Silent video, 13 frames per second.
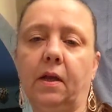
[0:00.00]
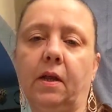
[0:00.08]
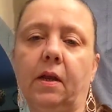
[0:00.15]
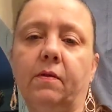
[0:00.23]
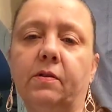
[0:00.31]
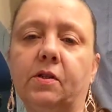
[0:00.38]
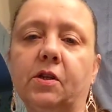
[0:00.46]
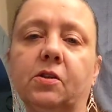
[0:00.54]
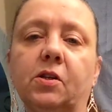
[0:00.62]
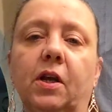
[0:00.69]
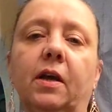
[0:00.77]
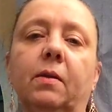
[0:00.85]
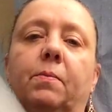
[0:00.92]
It even tells
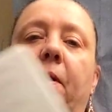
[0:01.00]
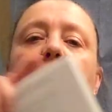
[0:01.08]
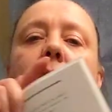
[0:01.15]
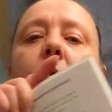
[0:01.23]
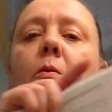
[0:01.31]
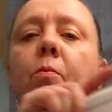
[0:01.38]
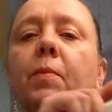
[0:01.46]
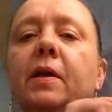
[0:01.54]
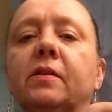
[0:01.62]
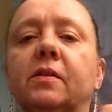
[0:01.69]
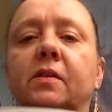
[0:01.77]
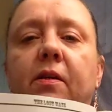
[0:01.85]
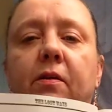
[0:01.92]
you how to make a
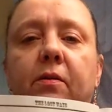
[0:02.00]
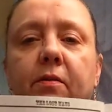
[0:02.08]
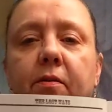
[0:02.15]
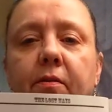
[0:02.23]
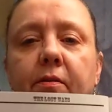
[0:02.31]
homemade still.